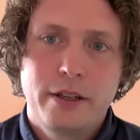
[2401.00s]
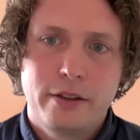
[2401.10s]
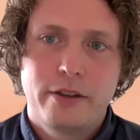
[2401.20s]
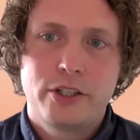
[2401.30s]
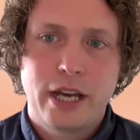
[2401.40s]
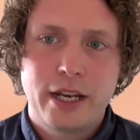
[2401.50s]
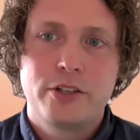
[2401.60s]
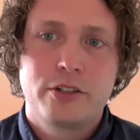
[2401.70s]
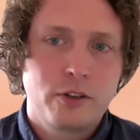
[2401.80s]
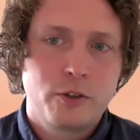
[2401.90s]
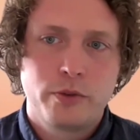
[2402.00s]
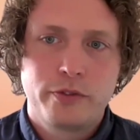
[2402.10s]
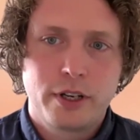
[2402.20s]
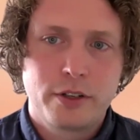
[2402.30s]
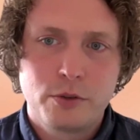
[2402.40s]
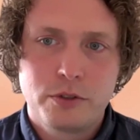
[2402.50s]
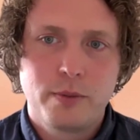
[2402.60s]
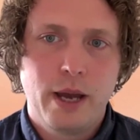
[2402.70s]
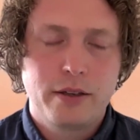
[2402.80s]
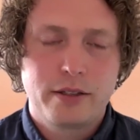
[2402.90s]
I mean, the challenge, as we've kind of
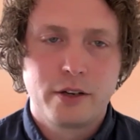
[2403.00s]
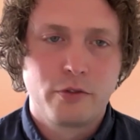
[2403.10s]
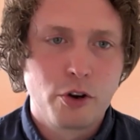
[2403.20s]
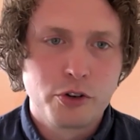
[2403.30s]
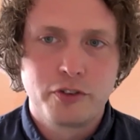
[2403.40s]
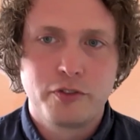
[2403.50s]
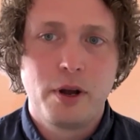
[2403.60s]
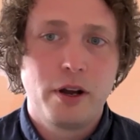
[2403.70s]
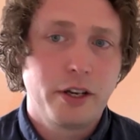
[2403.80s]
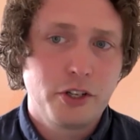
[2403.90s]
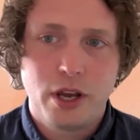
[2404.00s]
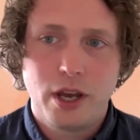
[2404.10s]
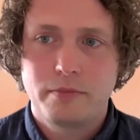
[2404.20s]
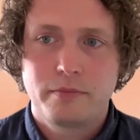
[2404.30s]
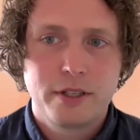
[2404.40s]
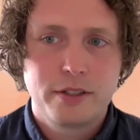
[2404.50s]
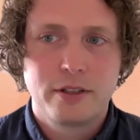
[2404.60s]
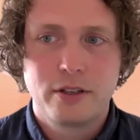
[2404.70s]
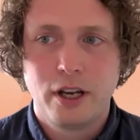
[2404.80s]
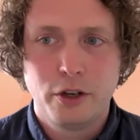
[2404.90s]
talked about, is the erosion of market share. It's
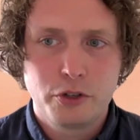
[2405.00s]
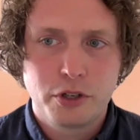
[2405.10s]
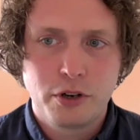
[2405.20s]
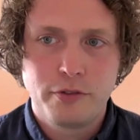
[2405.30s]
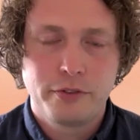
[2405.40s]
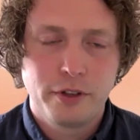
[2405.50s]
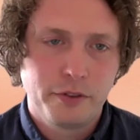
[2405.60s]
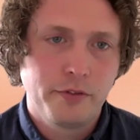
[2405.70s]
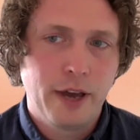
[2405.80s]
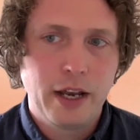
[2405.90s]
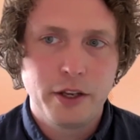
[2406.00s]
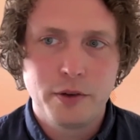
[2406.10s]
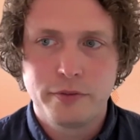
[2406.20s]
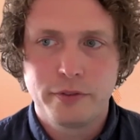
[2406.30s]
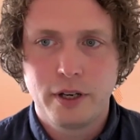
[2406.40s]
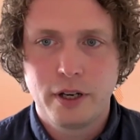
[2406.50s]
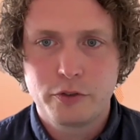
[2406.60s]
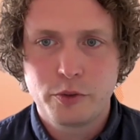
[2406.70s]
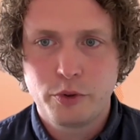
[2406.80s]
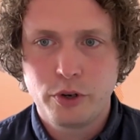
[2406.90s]
the dilution of the value of the
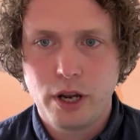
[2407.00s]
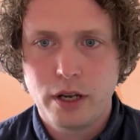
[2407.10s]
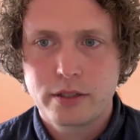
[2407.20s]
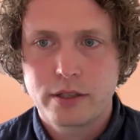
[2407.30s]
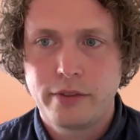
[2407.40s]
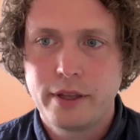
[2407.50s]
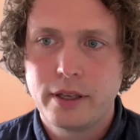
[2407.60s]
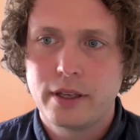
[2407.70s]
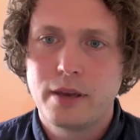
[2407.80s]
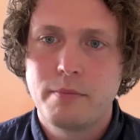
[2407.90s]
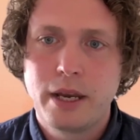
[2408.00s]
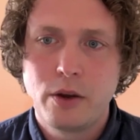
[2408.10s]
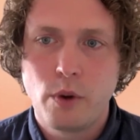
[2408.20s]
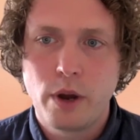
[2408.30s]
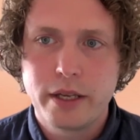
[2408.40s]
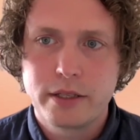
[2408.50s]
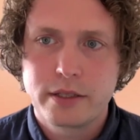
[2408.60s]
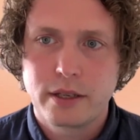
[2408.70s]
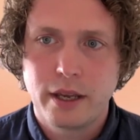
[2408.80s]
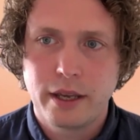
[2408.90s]
luxury products. I think in many
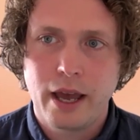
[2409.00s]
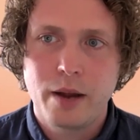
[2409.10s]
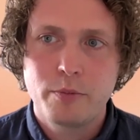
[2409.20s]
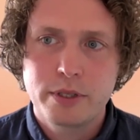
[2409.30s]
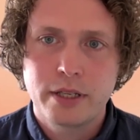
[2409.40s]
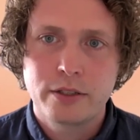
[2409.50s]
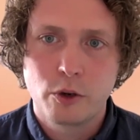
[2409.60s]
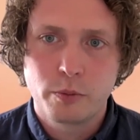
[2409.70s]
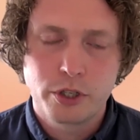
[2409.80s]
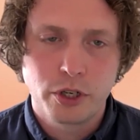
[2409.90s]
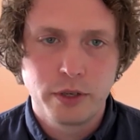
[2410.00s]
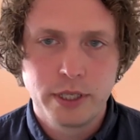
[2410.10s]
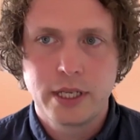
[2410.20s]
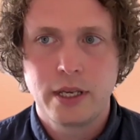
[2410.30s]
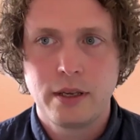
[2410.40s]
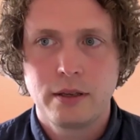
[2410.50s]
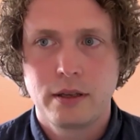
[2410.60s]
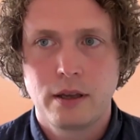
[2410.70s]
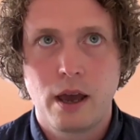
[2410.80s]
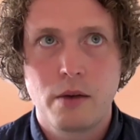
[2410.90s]
ways it can present an opportunity,